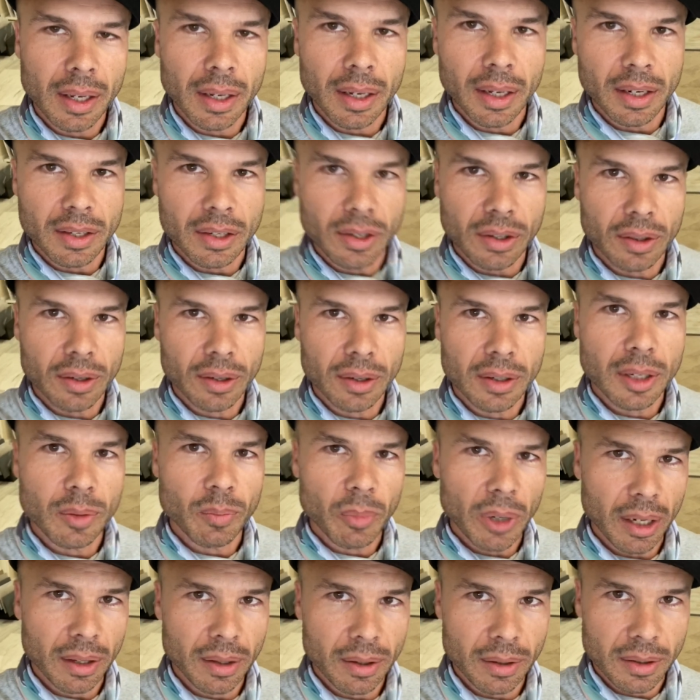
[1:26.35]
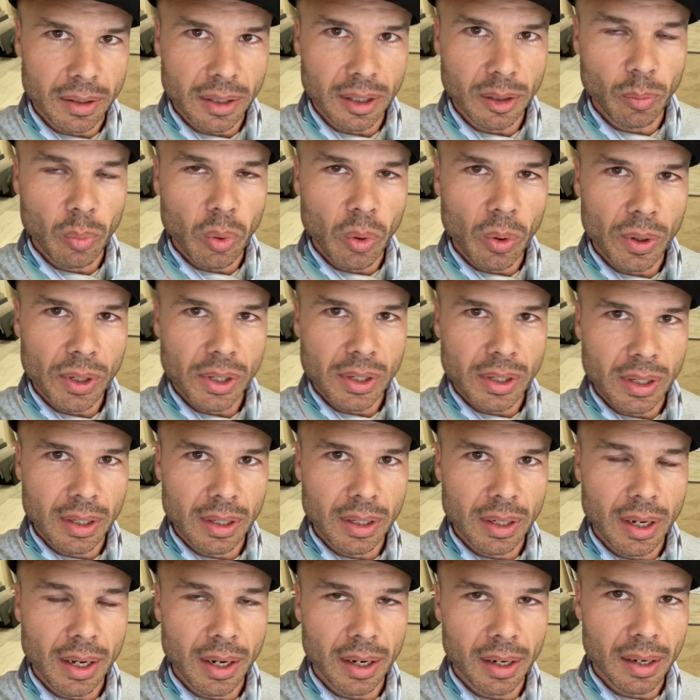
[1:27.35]
It's a 13x13
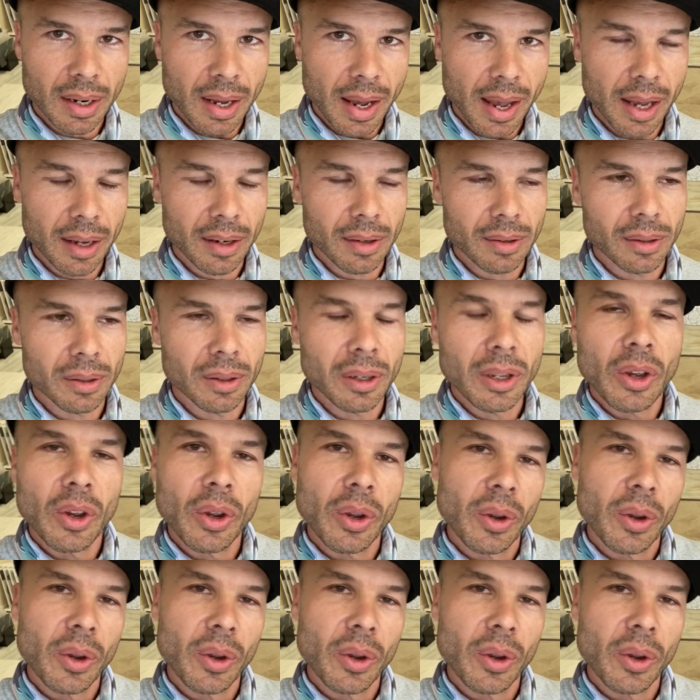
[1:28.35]
porcelain on a diagonal.